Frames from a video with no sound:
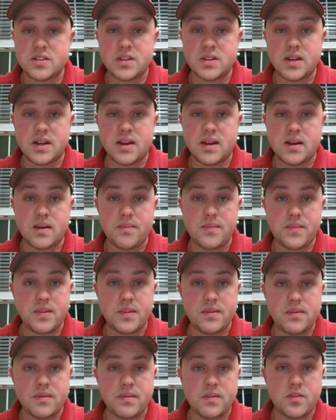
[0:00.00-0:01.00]

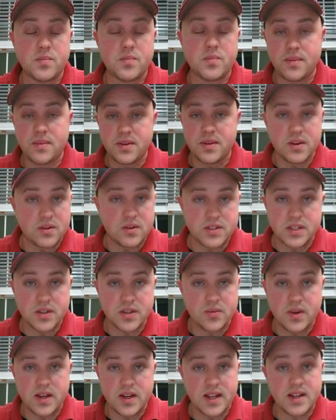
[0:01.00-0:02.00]
You've probably noticed in the
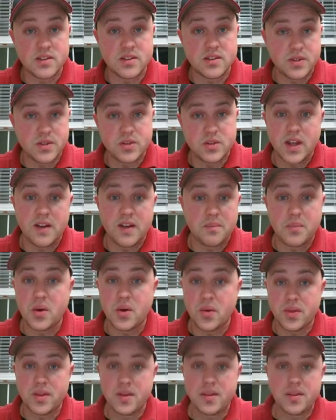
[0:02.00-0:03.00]
greenhouse we do have both.